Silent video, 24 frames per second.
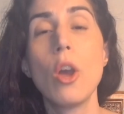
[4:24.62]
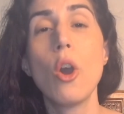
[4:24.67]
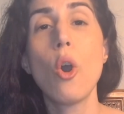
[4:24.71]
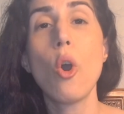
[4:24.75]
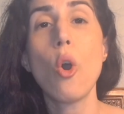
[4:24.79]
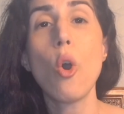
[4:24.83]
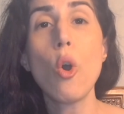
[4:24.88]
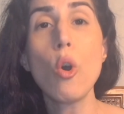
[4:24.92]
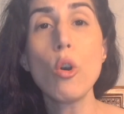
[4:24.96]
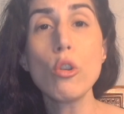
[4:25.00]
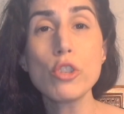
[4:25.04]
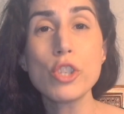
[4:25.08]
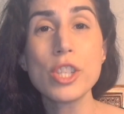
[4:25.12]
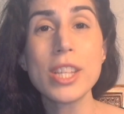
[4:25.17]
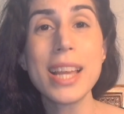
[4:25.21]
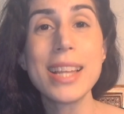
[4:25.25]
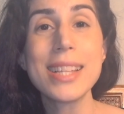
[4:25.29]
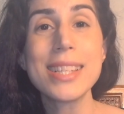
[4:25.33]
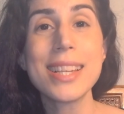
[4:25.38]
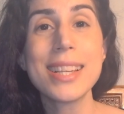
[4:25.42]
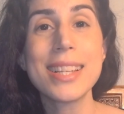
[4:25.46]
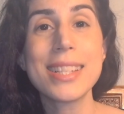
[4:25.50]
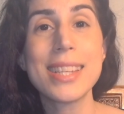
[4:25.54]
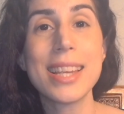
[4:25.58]
All
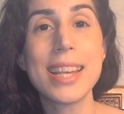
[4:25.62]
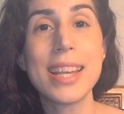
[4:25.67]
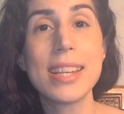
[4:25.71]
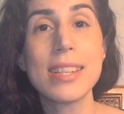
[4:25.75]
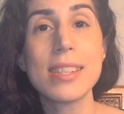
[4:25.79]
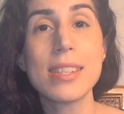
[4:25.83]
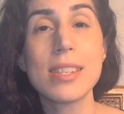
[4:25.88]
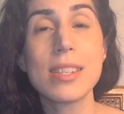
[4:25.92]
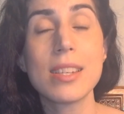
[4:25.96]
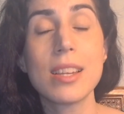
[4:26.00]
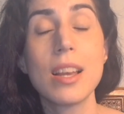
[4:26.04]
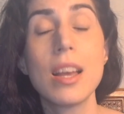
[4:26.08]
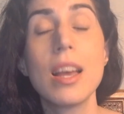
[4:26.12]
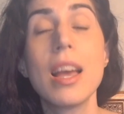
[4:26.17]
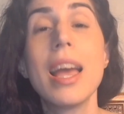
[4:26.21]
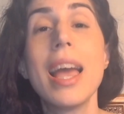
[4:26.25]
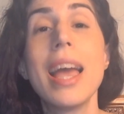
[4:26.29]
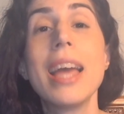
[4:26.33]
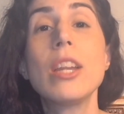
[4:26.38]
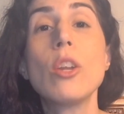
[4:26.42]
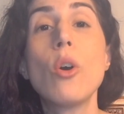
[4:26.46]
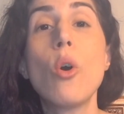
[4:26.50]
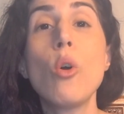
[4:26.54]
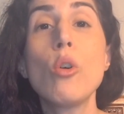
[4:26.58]
states exist
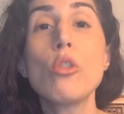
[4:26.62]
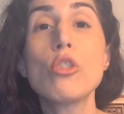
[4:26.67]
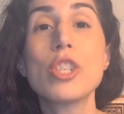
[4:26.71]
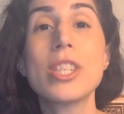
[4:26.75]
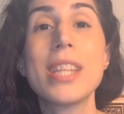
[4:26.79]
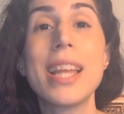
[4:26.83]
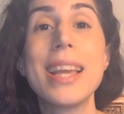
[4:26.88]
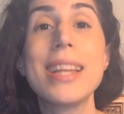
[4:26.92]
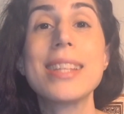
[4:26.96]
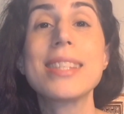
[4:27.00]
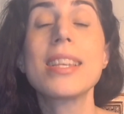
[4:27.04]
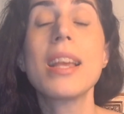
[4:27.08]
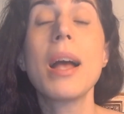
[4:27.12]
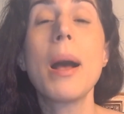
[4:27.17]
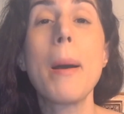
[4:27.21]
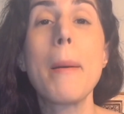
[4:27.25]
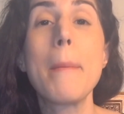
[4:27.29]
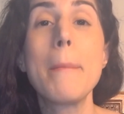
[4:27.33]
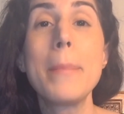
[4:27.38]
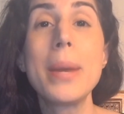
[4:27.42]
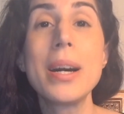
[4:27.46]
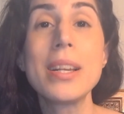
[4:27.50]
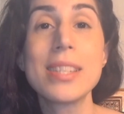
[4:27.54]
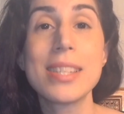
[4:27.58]
and all states
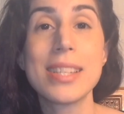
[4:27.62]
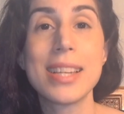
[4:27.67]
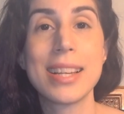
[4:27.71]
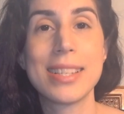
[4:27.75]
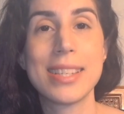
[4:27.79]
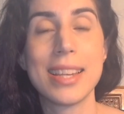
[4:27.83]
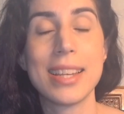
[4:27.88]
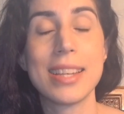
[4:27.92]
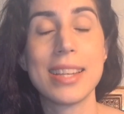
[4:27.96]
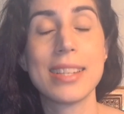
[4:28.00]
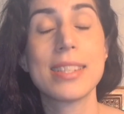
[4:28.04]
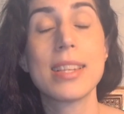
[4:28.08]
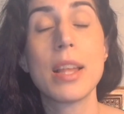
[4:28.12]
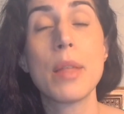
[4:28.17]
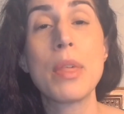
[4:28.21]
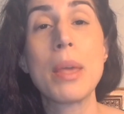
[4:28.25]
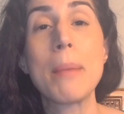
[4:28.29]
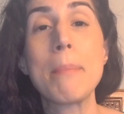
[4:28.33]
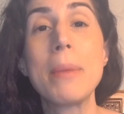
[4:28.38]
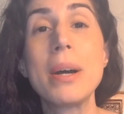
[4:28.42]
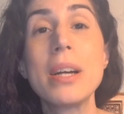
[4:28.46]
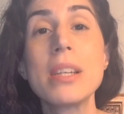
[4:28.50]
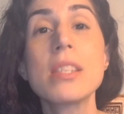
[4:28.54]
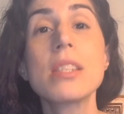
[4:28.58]
must exist. They
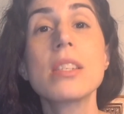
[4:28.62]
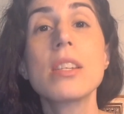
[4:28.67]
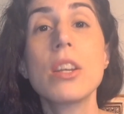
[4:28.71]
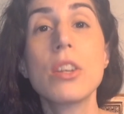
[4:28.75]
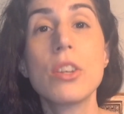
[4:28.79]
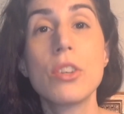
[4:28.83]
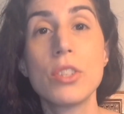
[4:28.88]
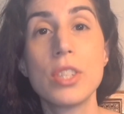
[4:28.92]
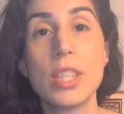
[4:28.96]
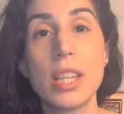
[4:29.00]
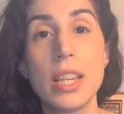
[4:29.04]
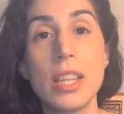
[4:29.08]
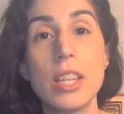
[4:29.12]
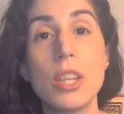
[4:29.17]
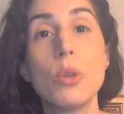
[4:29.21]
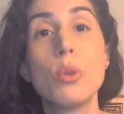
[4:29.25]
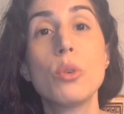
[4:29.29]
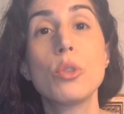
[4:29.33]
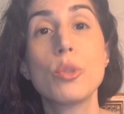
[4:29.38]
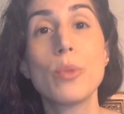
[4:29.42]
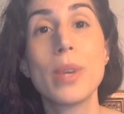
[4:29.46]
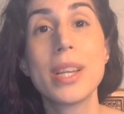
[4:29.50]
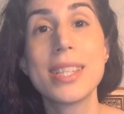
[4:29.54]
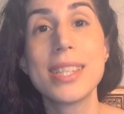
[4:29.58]
must continue
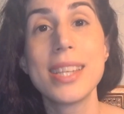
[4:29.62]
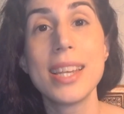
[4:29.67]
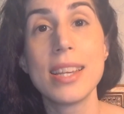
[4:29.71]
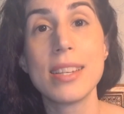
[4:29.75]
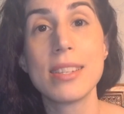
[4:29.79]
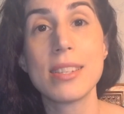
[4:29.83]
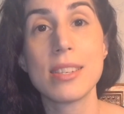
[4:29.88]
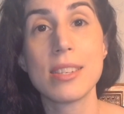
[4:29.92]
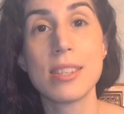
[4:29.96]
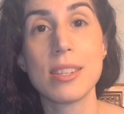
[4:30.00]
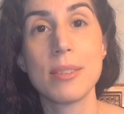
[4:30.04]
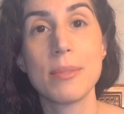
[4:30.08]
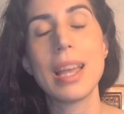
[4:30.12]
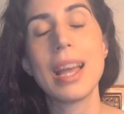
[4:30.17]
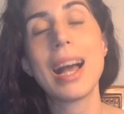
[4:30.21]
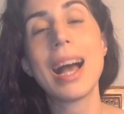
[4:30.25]
to exist.